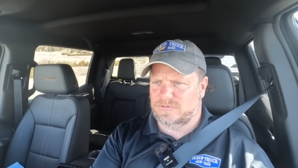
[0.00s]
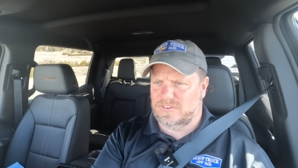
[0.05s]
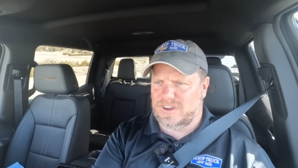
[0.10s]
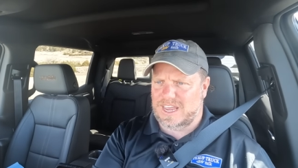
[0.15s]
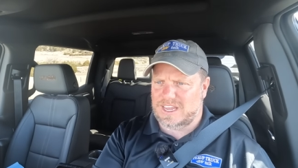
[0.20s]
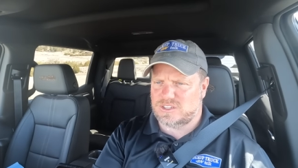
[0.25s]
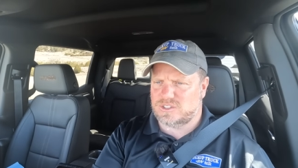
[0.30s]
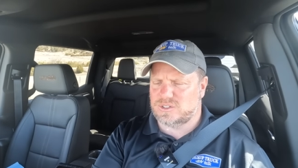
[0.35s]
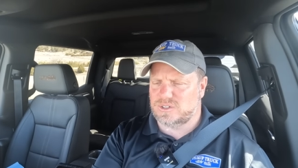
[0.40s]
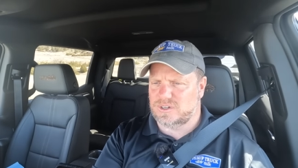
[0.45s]

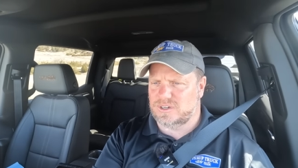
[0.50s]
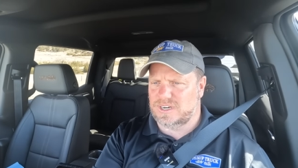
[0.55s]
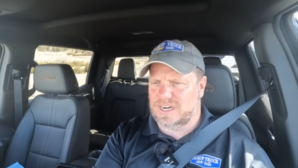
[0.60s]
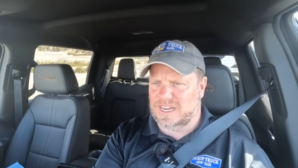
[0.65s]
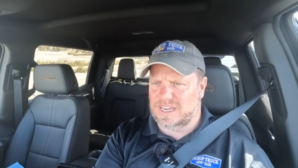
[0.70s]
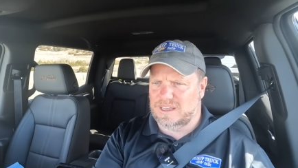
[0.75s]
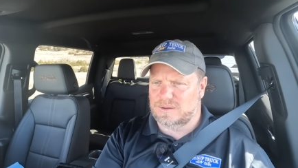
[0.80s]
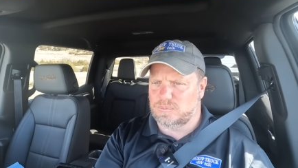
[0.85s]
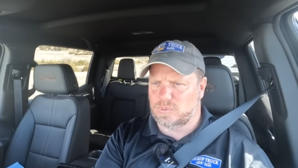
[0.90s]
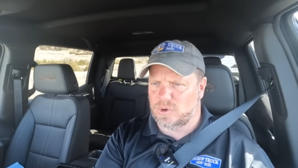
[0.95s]
faster
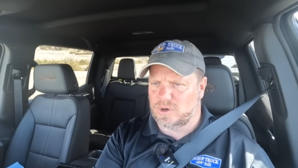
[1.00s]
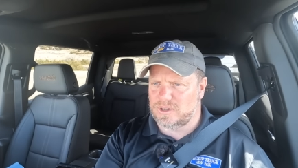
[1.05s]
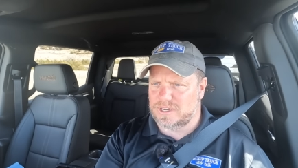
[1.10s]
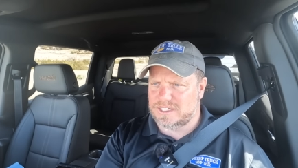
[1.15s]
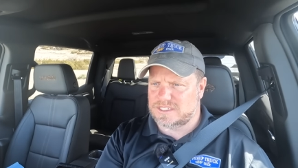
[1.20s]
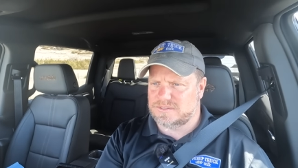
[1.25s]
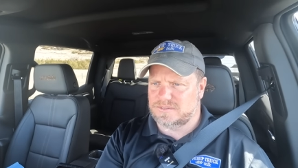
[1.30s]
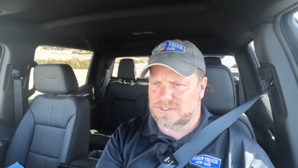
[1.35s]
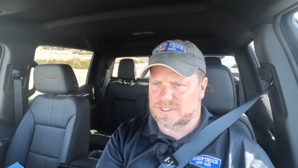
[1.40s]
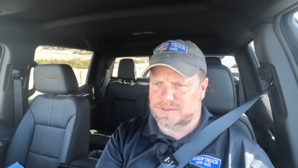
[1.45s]
and more
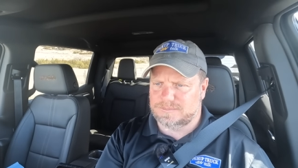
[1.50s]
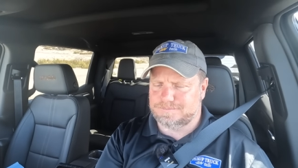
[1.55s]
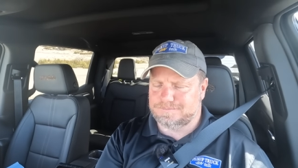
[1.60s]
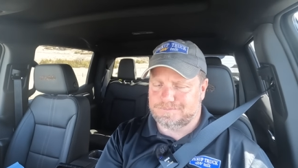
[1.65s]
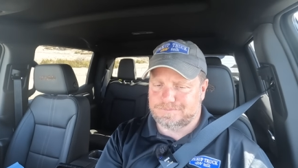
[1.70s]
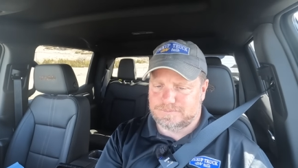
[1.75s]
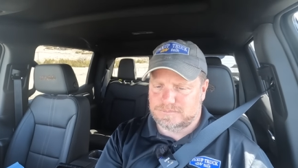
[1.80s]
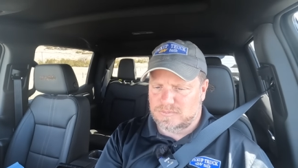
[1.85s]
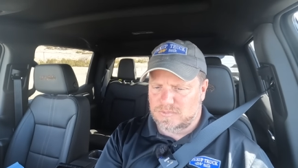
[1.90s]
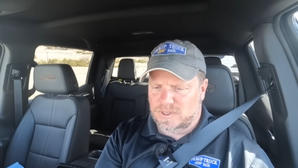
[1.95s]
aggressively.
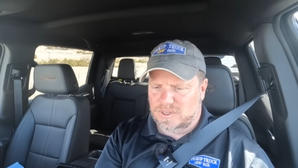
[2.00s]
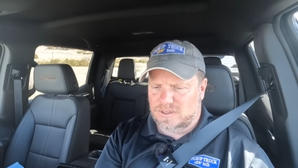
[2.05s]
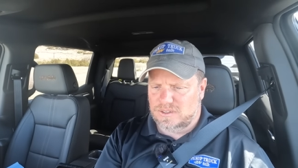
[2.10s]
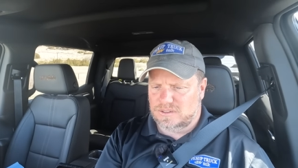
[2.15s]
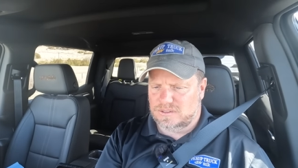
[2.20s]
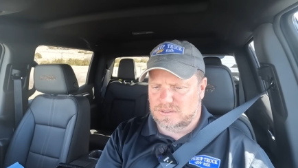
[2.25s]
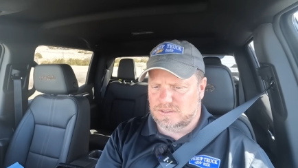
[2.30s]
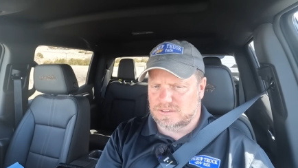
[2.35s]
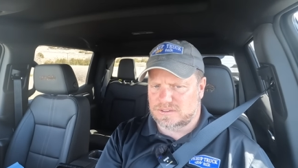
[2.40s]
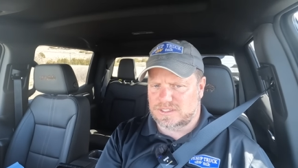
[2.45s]

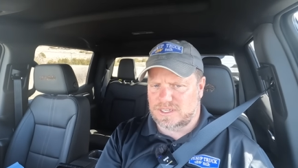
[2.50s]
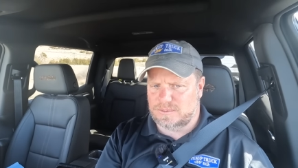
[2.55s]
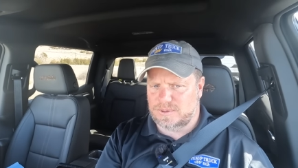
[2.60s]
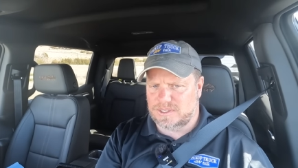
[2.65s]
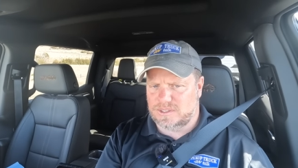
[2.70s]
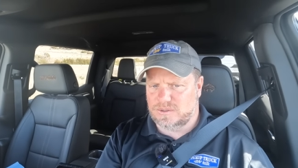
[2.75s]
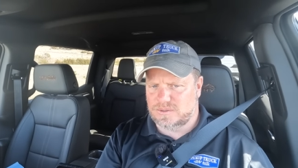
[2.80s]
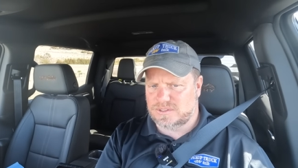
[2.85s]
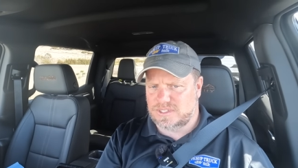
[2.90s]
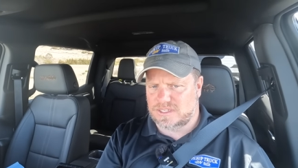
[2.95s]
And that's kind
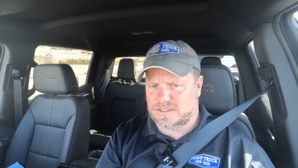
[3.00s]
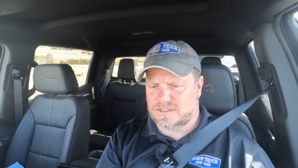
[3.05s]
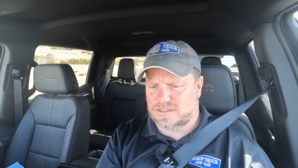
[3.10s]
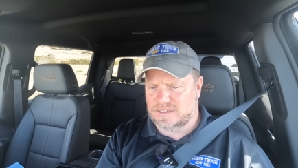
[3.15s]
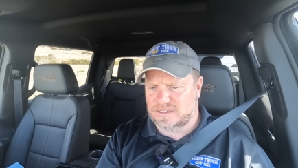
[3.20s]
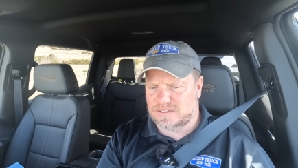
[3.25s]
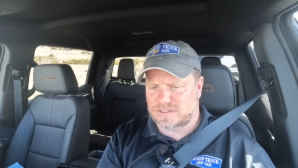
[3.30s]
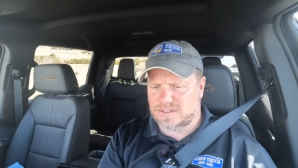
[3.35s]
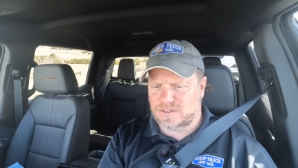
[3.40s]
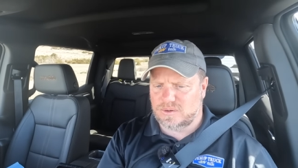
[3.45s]
of my two cents
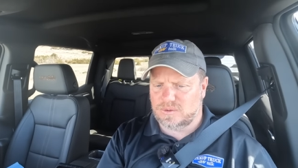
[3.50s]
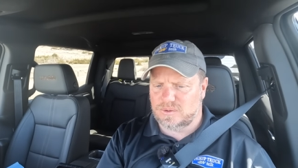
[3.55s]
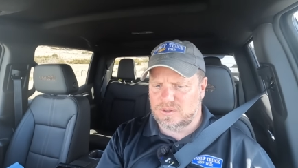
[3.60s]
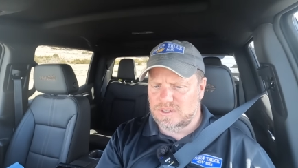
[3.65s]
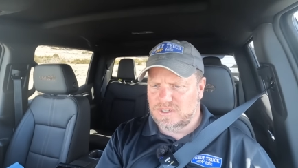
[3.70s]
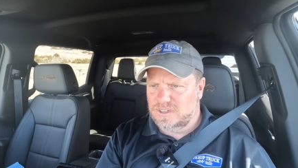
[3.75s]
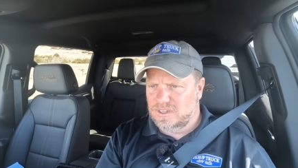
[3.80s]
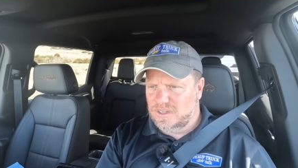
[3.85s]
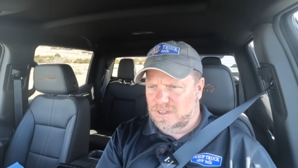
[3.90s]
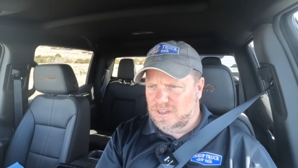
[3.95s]
there. So
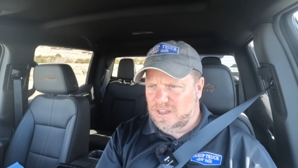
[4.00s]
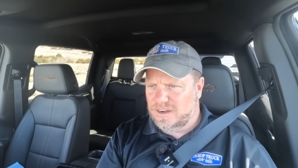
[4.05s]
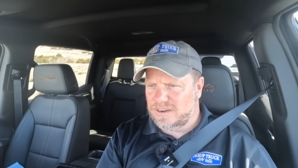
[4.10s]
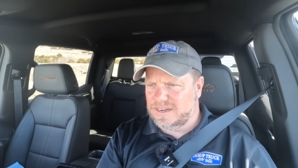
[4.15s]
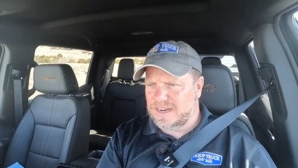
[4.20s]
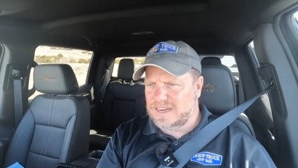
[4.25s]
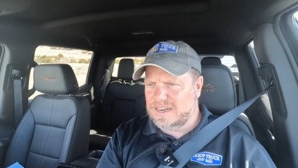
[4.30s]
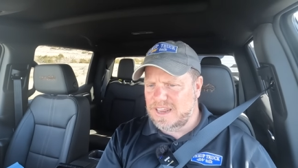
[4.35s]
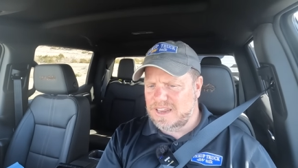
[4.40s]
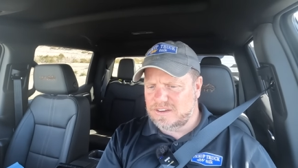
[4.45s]

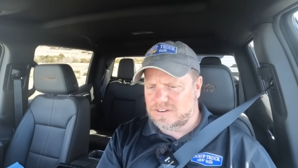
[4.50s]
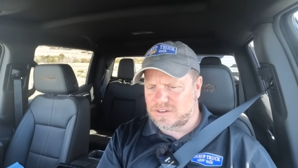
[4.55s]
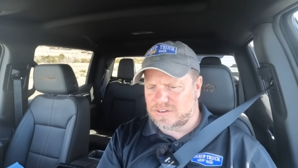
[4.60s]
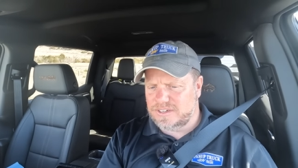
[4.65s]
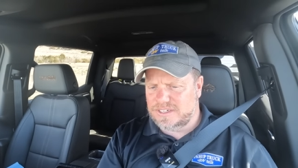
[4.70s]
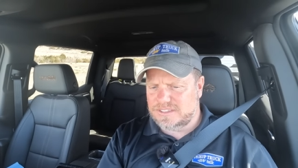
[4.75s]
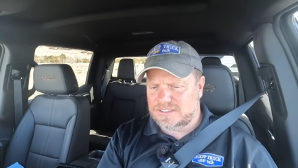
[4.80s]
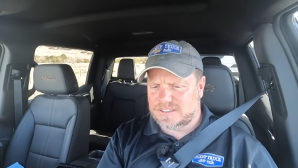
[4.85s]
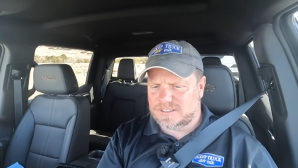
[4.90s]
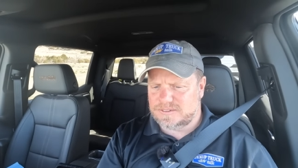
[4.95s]
198
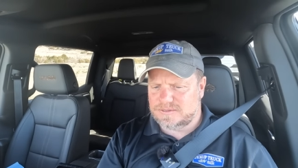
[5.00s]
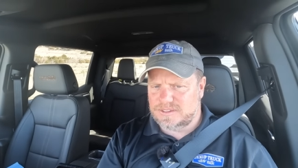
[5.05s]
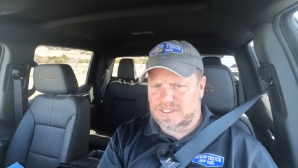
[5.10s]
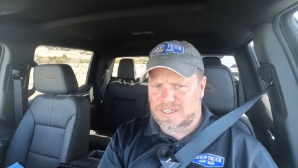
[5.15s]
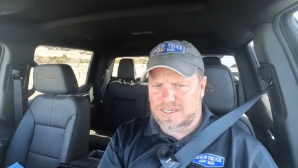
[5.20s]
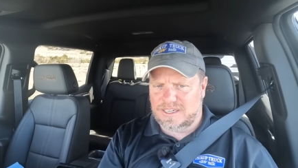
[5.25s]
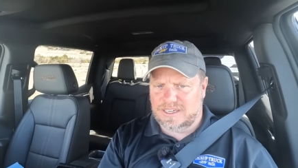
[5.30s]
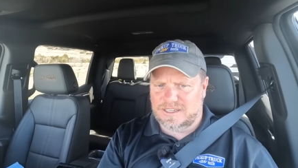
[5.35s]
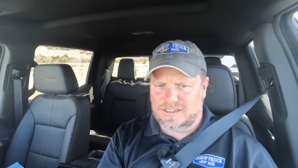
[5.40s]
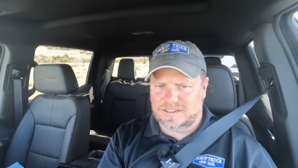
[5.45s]
degrees
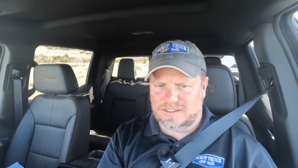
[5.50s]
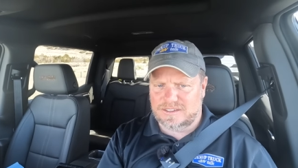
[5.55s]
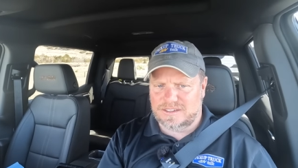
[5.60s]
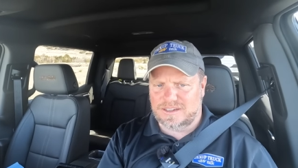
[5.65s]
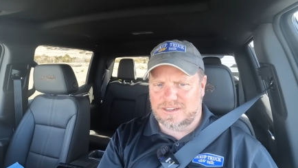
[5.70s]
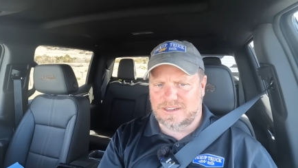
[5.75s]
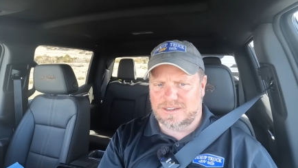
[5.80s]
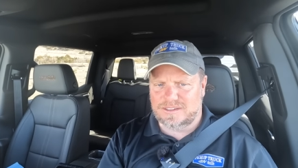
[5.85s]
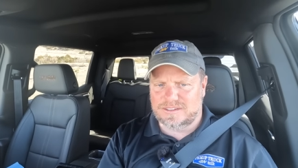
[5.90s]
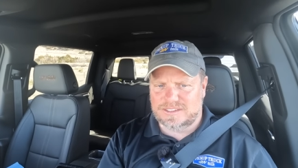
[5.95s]
and
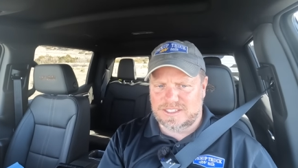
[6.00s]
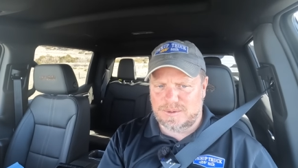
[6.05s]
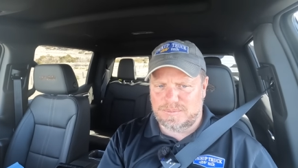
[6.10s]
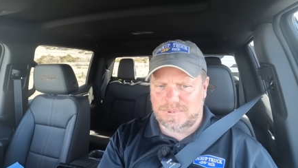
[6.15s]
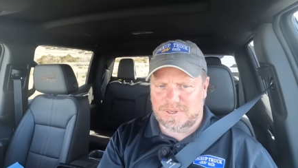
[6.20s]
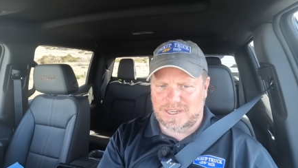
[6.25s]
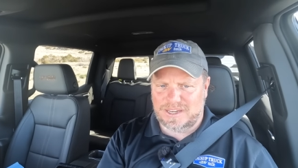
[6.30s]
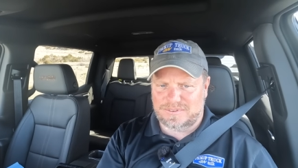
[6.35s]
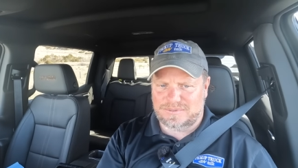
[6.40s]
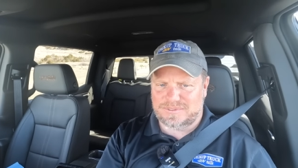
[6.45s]

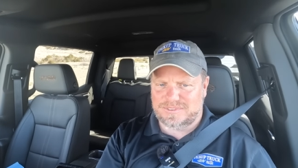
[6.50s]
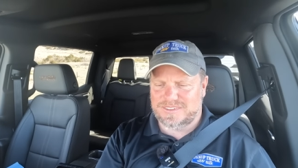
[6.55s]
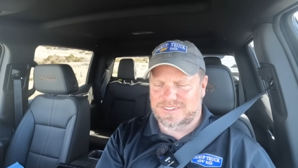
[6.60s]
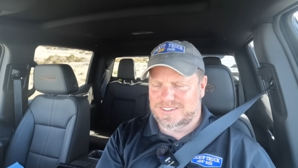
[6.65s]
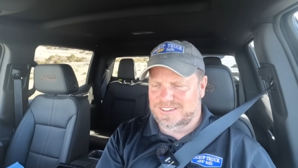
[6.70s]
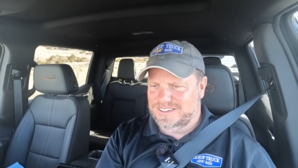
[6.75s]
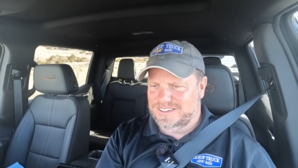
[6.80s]
DPF